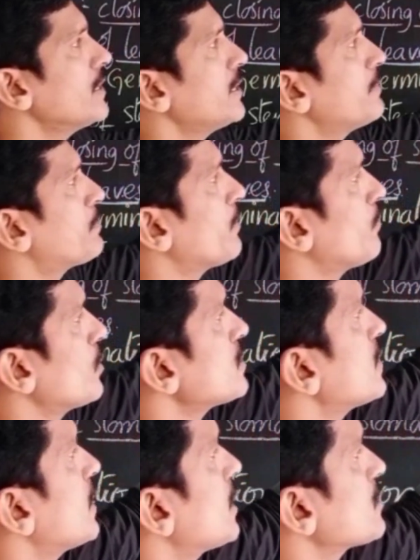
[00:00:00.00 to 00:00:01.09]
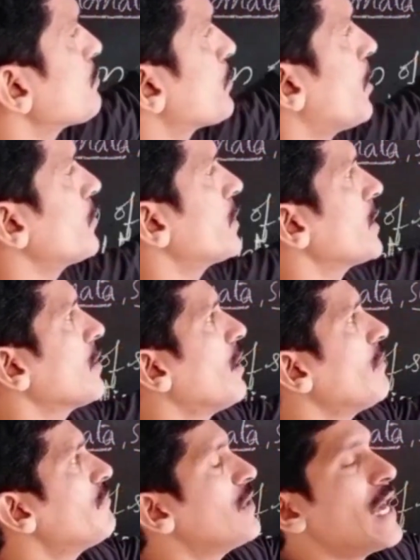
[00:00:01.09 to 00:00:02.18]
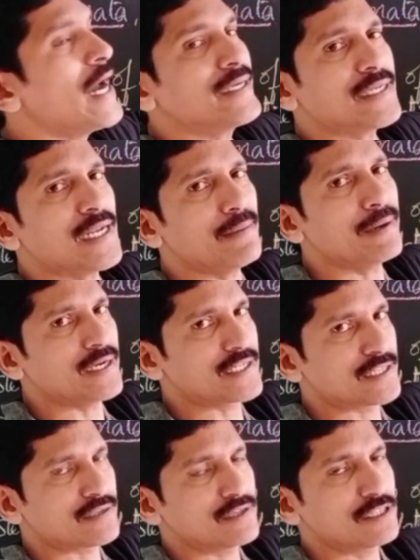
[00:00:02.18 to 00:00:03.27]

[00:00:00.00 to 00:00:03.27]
it promotes the sprouting of lateral buds.